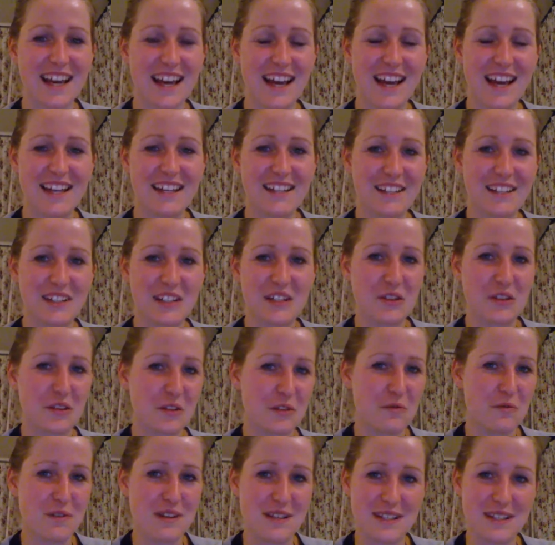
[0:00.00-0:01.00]
and you're
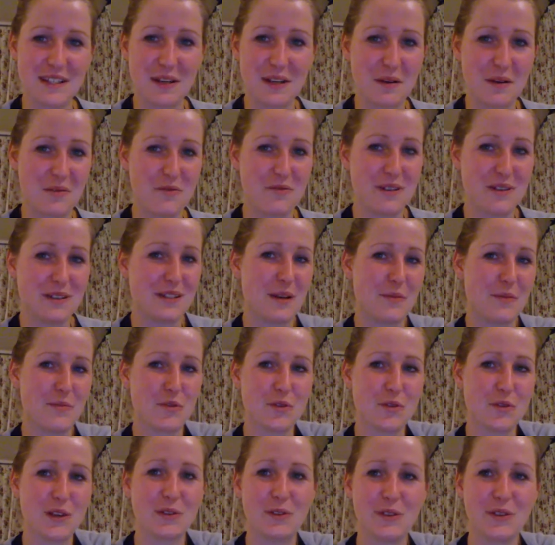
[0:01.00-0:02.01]
the reason I'm
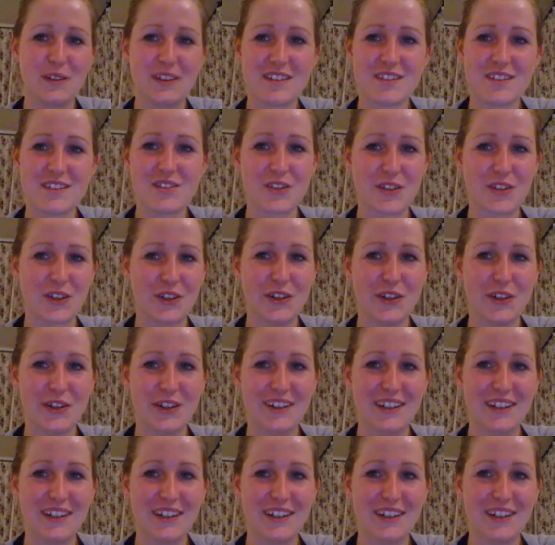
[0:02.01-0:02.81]
doing all this. So